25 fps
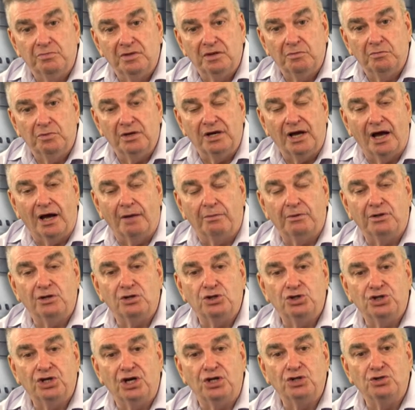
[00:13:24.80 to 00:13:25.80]
be able to
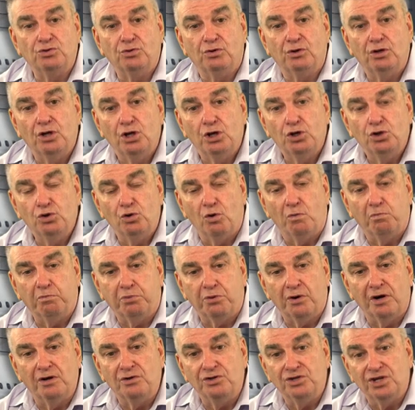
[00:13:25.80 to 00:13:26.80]
schedule your
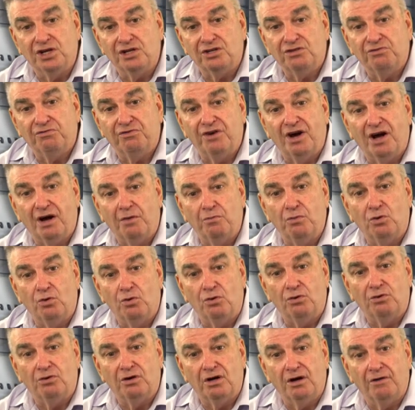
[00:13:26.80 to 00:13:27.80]
projects far
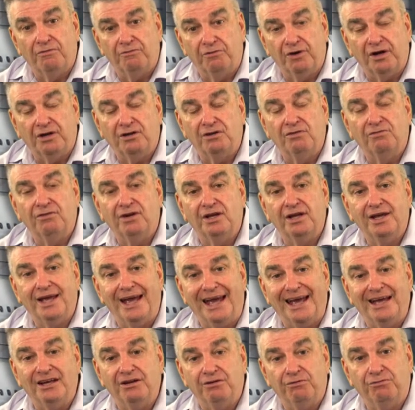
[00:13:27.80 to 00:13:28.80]
more effectively
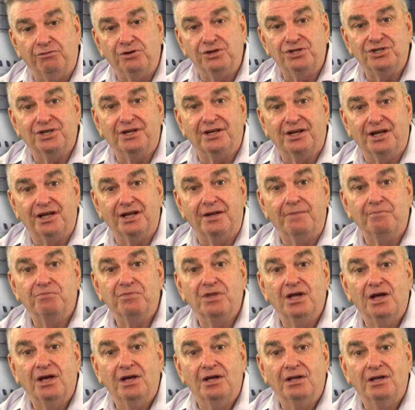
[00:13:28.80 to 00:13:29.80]
and efficiently.
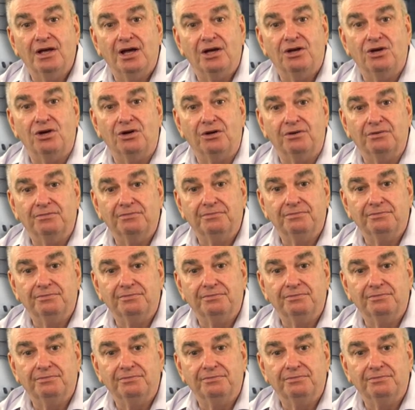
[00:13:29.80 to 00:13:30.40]
Thank you.